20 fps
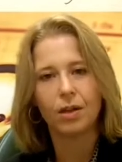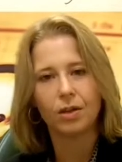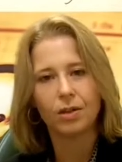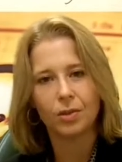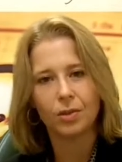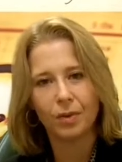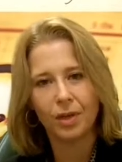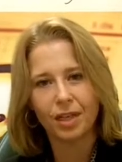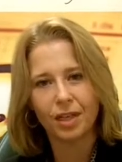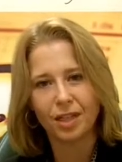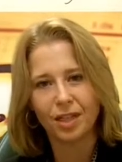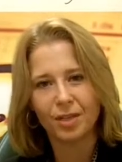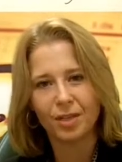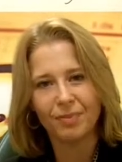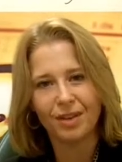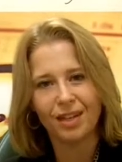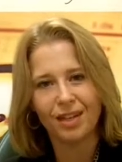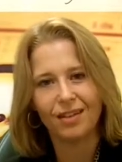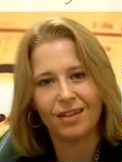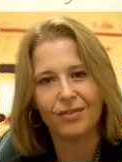So what does this
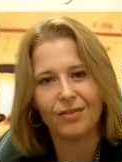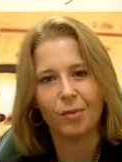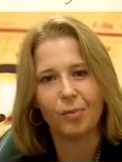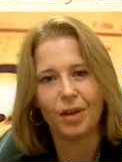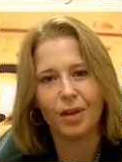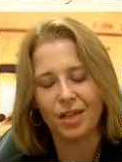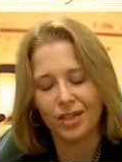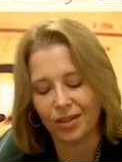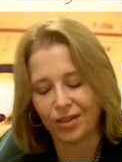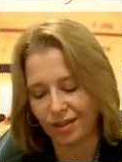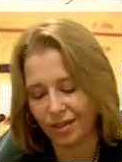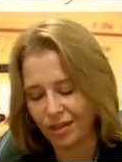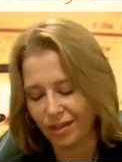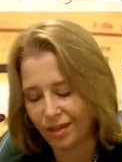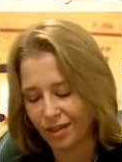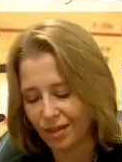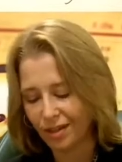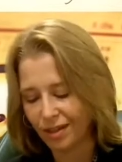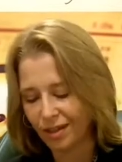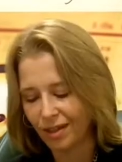mean for
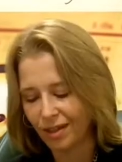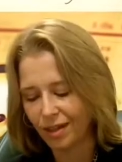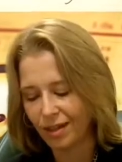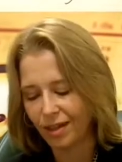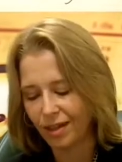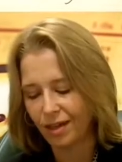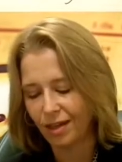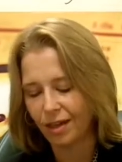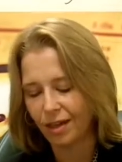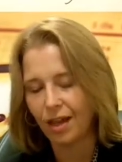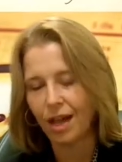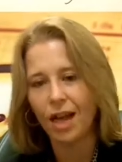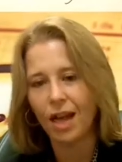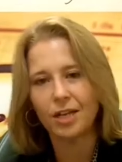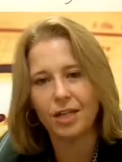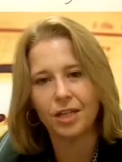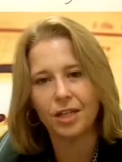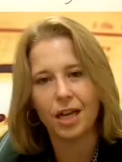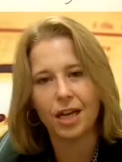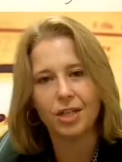patients?
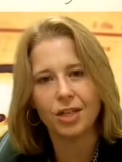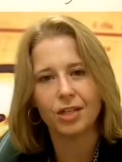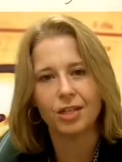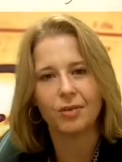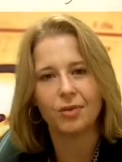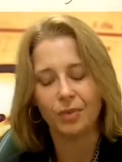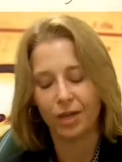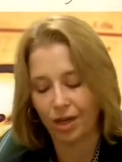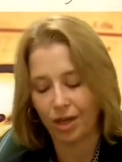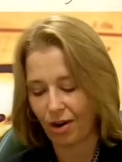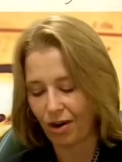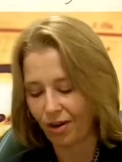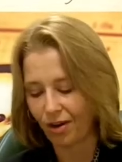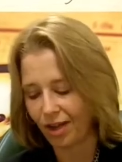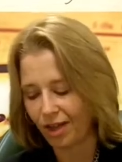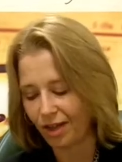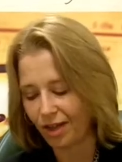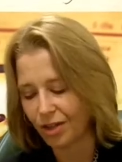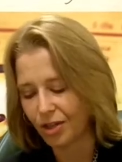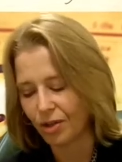Education
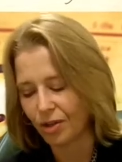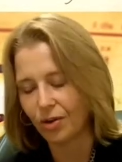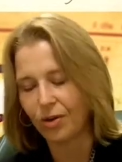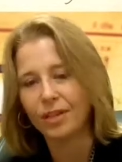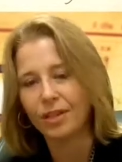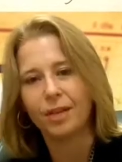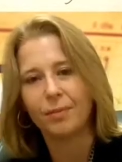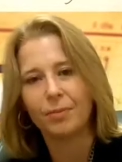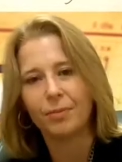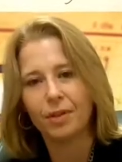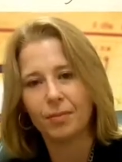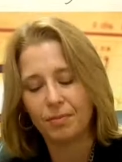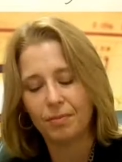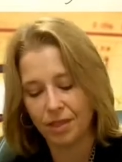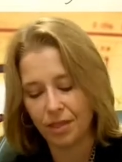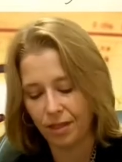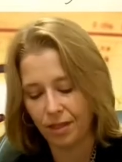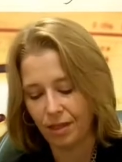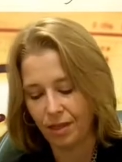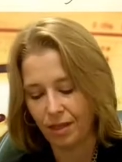regarding stroke
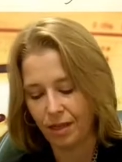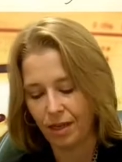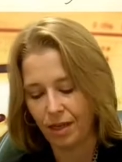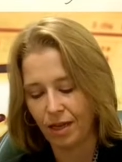symptoms,